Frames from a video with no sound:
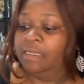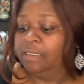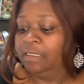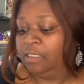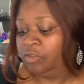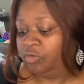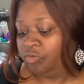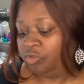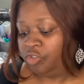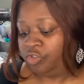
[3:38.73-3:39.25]

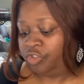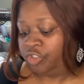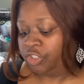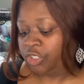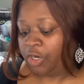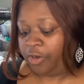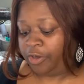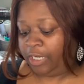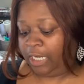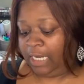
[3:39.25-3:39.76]
Gildan
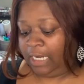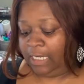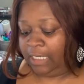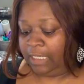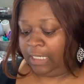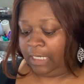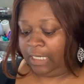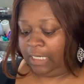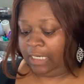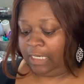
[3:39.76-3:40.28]
shirt. It
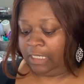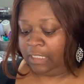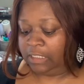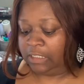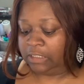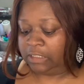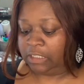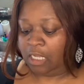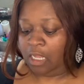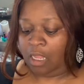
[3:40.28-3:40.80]

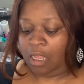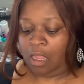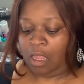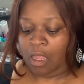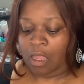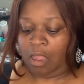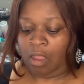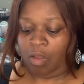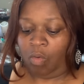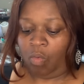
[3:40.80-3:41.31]
is
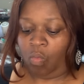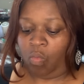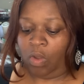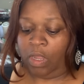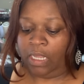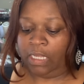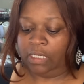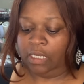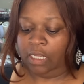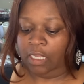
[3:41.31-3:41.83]

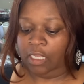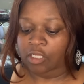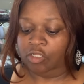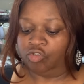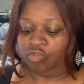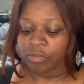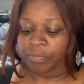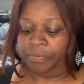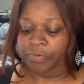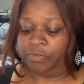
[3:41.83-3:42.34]

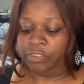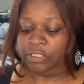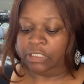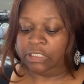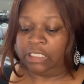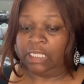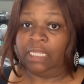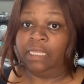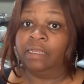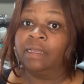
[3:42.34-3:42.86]

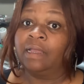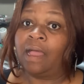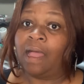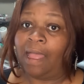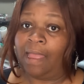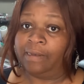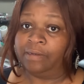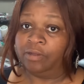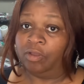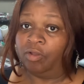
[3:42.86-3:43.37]
100%
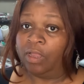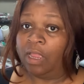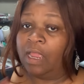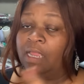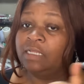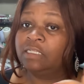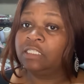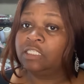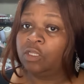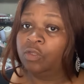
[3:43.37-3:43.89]
cotton,
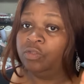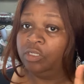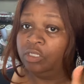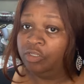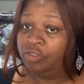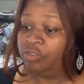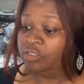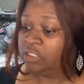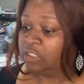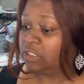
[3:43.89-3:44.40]
okay? So you can
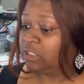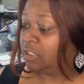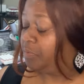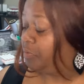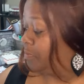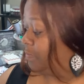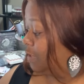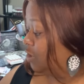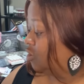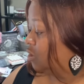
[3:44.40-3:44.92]
use the
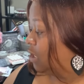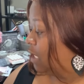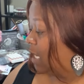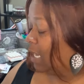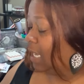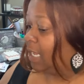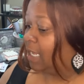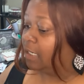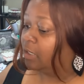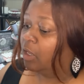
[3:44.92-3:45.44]
sublimation
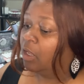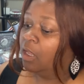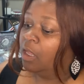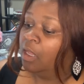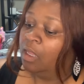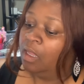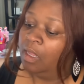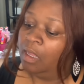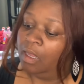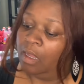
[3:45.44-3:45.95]
hack
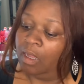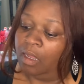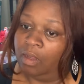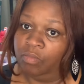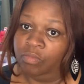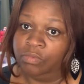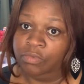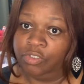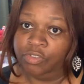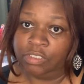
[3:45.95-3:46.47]

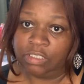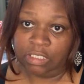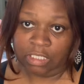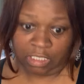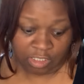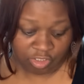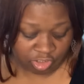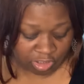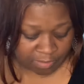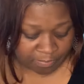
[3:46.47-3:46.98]
using the
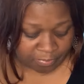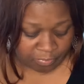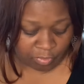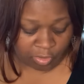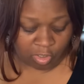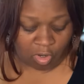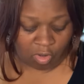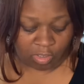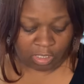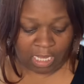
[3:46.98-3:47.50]
inkjet printer
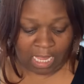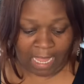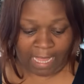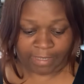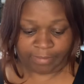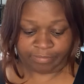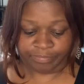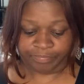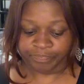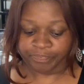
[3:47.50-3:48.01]
on cotton.